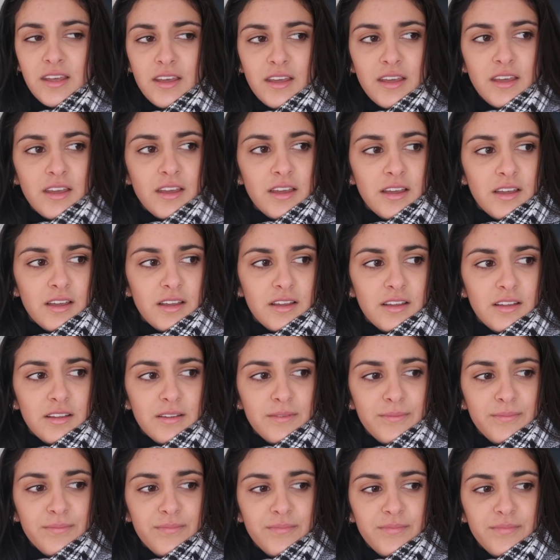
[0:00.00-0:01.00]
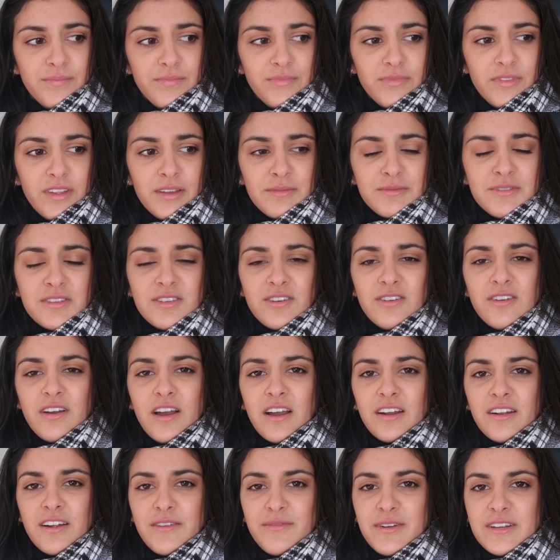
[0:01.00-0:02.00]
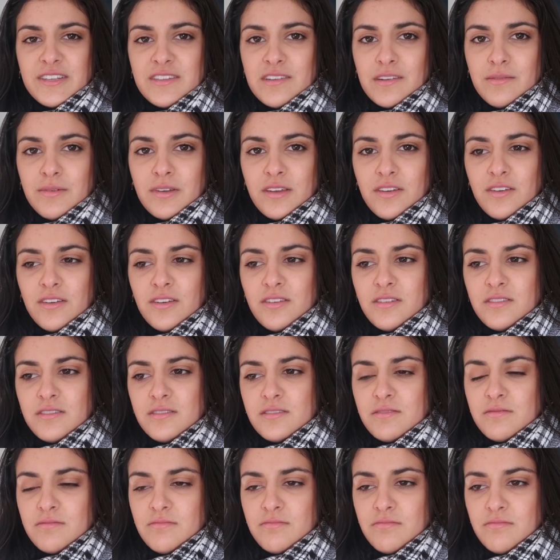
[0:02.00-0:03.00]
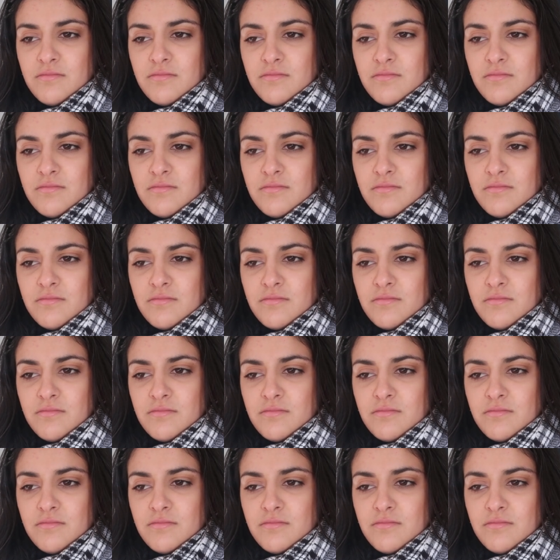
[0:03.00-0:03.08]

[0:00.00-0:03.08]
You don't know everything. I'm so hungry my stomach hurts.